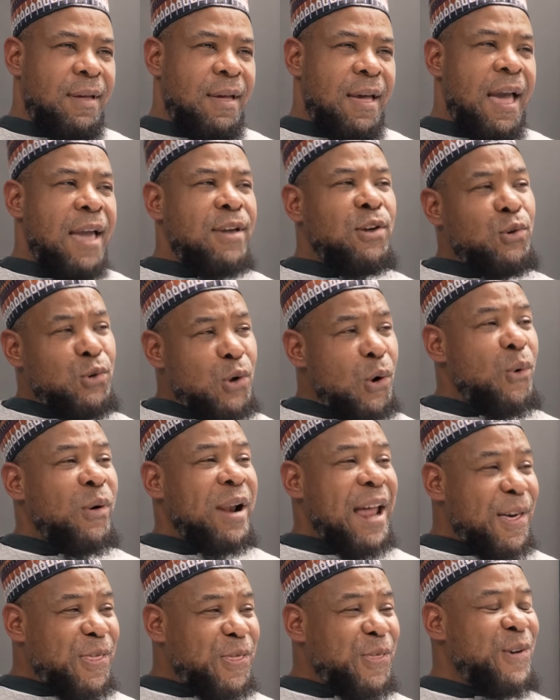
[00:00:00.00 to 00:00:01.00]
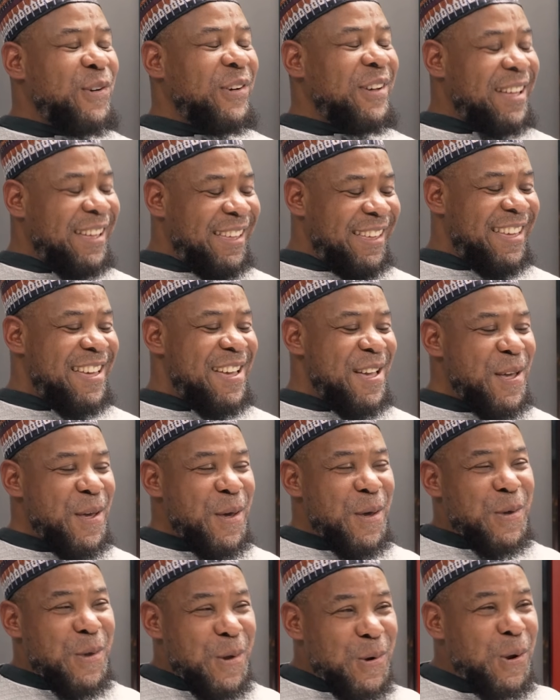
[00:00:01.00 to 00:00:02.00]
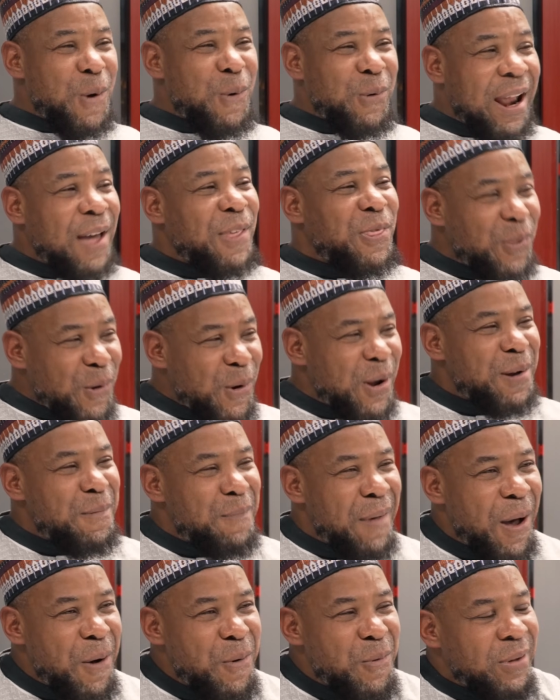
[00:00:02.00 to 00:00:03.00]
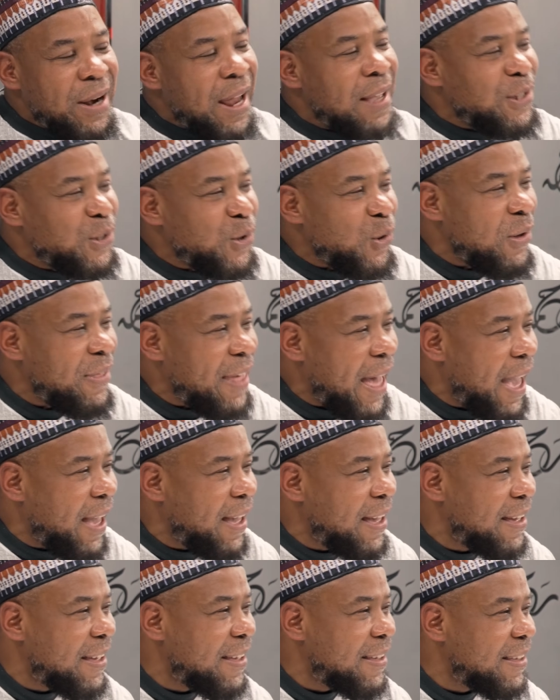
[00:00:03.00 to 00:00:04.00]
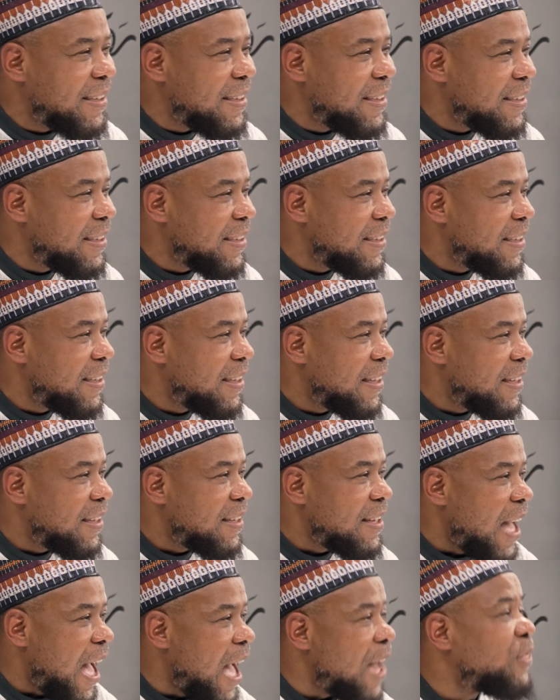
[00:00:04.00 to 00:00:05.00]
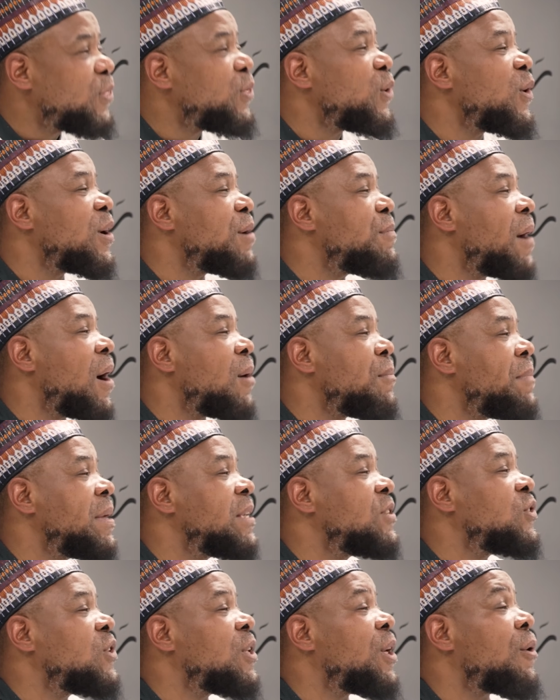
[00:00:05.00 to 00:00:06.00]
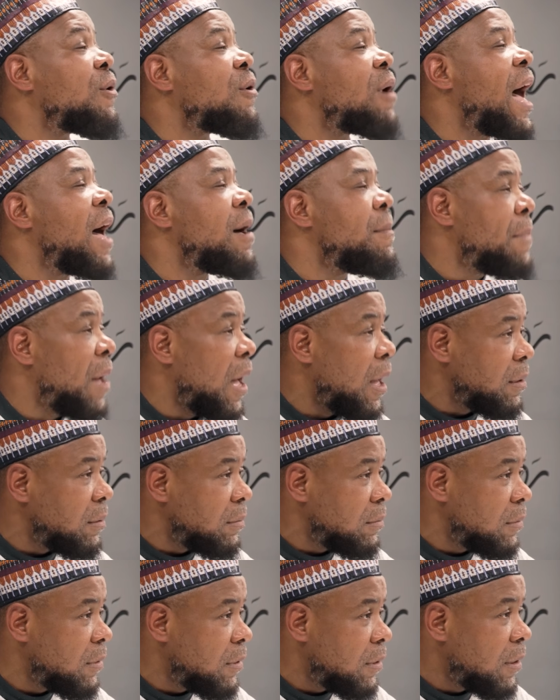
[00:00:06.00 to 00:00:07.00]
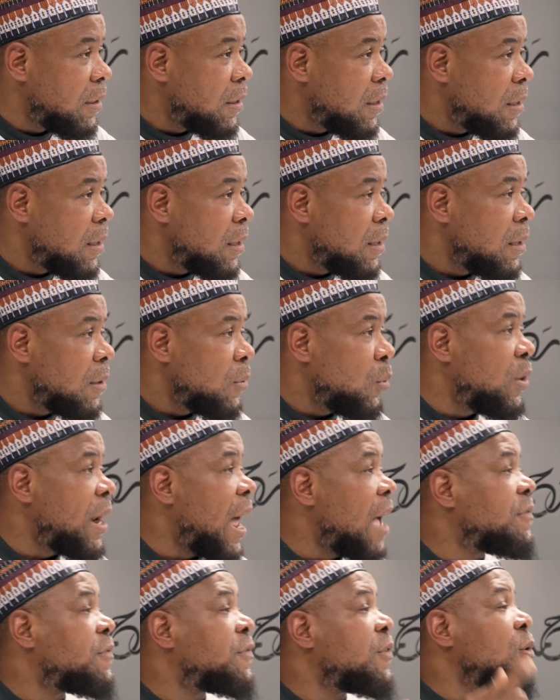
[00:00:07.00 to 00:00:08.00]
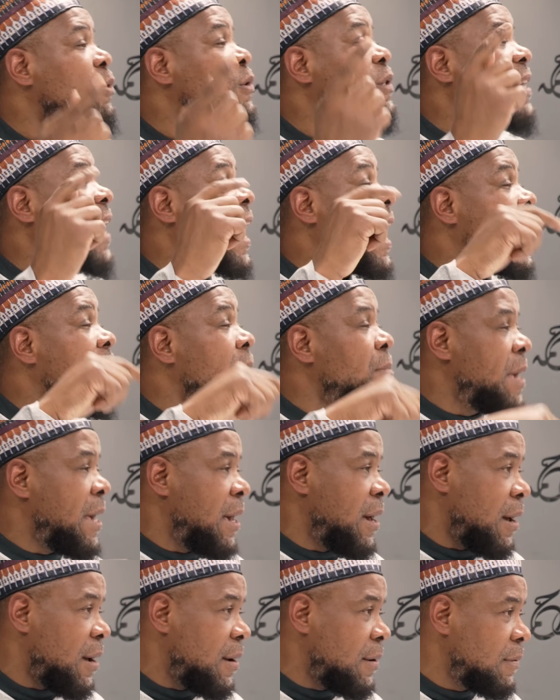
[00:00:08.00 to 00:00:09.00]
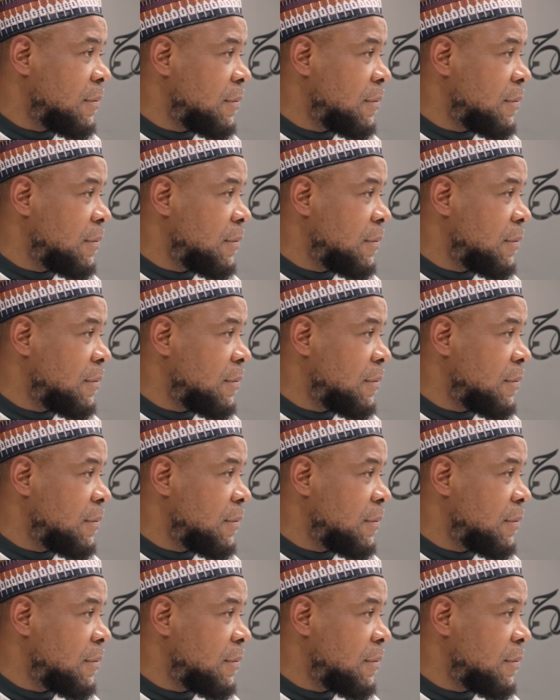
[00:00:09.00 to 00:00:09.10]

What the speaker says: And you know what I thought? You know what I thought about when I saw that? I thought about Mr. Rahmah when I first came here,